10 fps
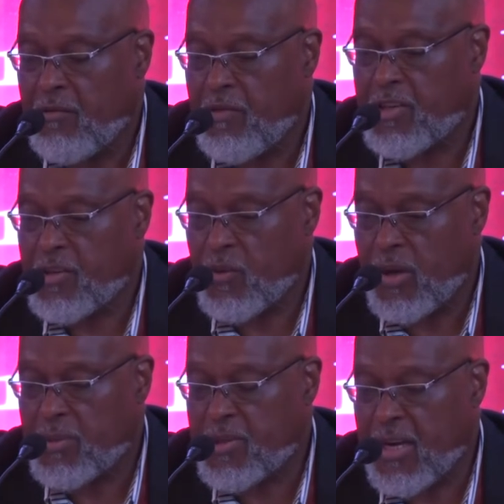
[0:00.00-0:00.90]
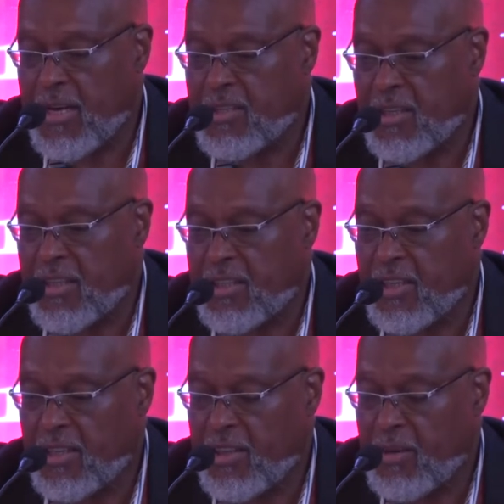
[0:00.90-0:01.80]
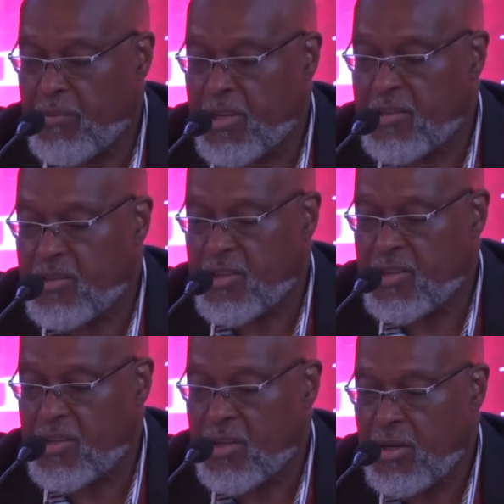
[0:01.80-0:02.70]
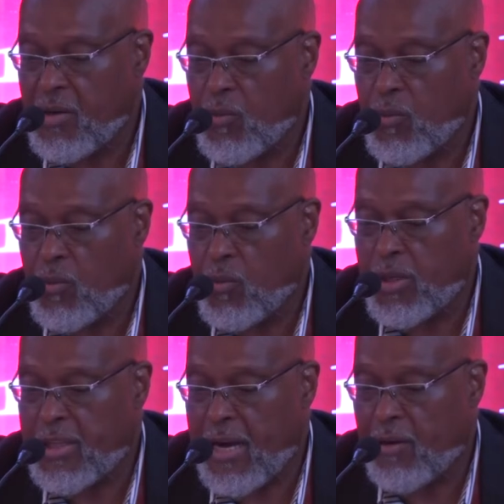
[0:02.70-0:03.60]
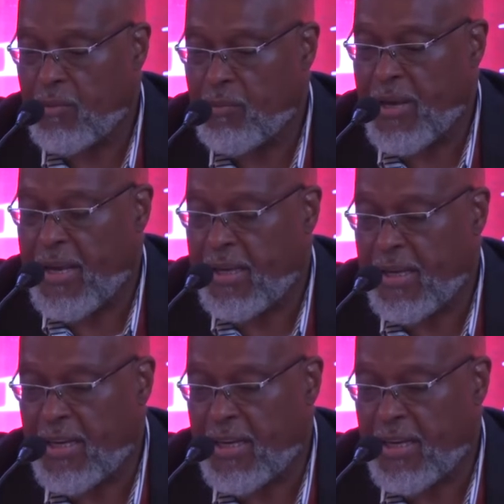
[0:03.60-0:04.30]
visit websites and conduct their business without paying